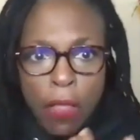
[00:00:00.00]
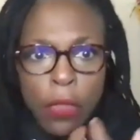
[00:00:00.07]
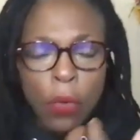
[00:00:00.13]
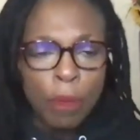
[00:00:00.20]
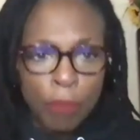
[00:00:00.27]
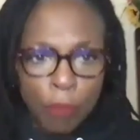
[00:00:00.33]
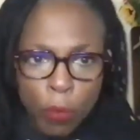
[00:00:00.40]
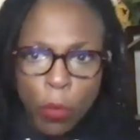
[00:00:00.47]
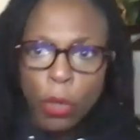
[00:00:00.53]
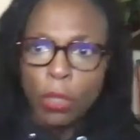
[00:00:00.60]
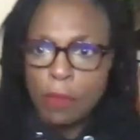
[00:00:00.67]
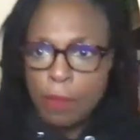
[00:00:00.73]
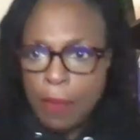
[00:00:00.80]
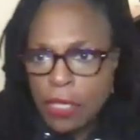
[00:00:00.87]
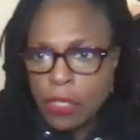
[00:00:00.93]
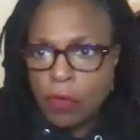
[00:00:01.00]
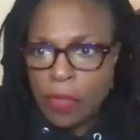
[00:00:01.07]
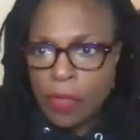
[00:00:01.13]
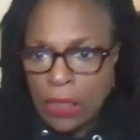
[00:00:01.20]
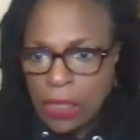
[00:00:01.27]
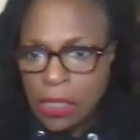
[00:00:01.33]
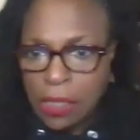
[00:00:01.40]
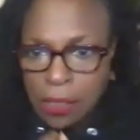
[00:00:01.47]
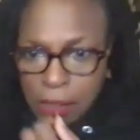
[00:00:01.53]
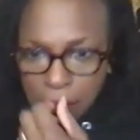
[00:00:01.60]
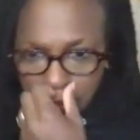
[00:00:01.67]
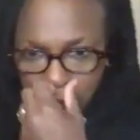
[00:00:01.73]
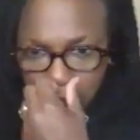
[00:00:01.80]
the world's major religions